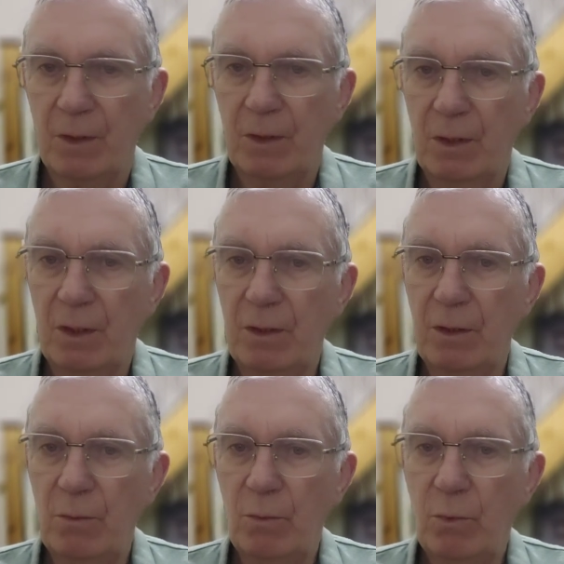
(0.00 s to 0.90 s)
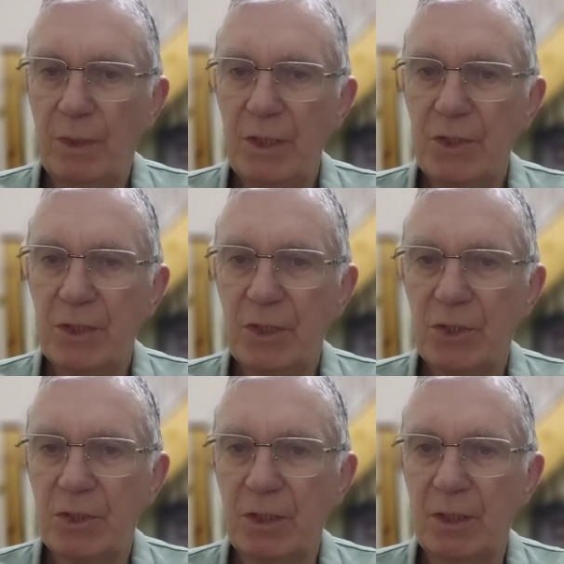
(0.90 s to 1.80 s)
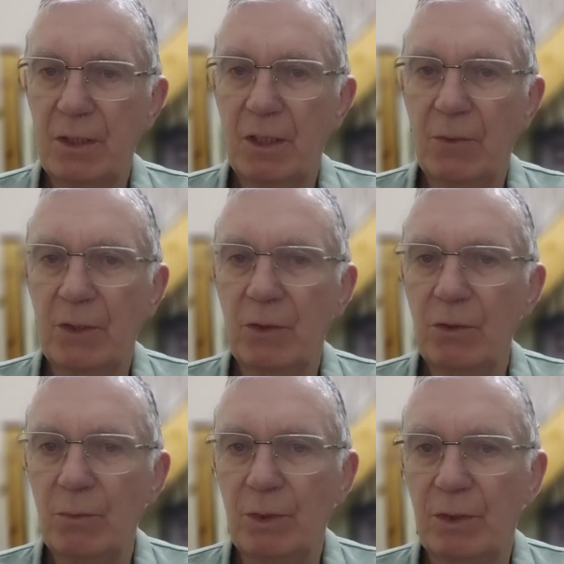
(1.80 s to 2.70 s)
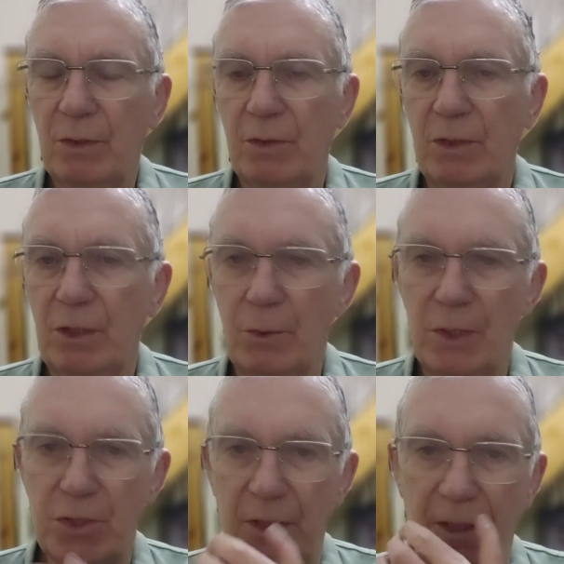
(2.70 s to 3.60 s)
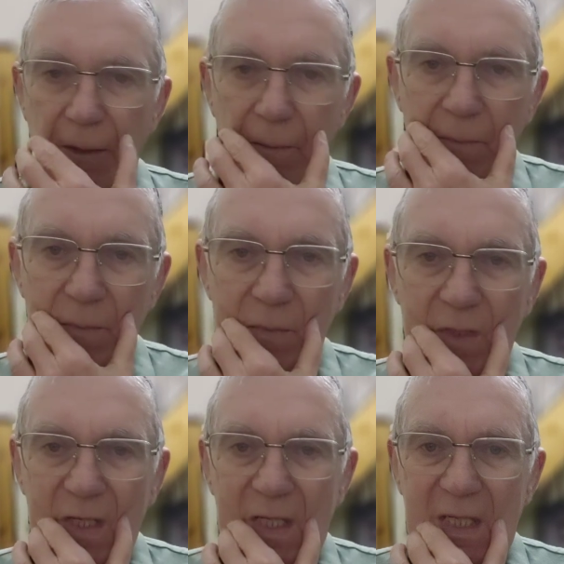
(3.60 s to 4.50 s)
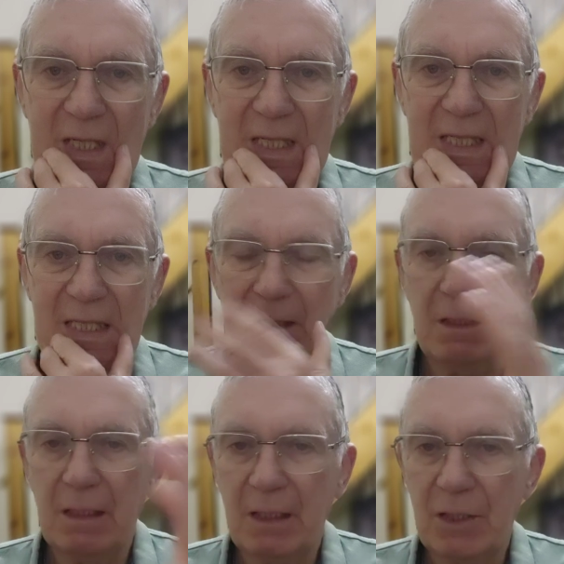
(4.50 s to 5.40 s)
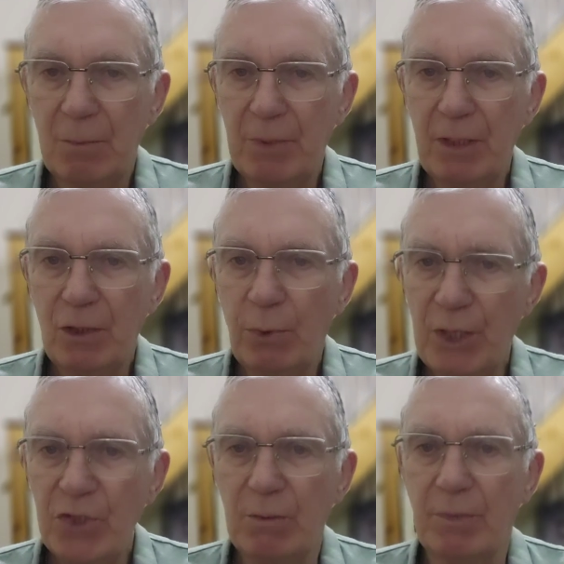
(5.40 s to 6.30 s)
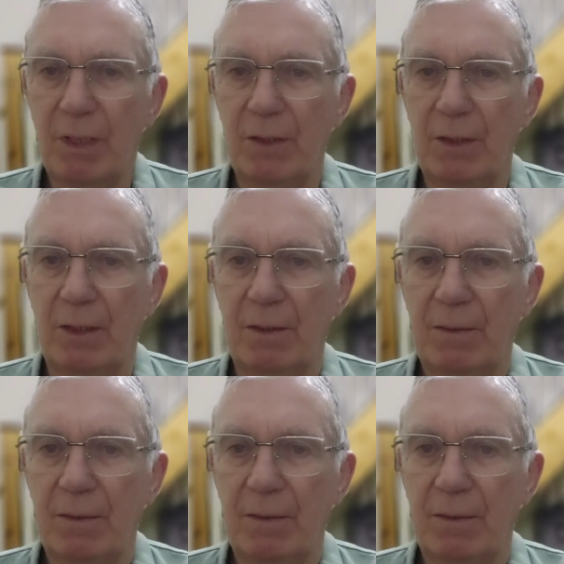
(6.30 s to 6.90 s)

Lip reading: And what is this thing going on with the USA? And it's a big question mark there.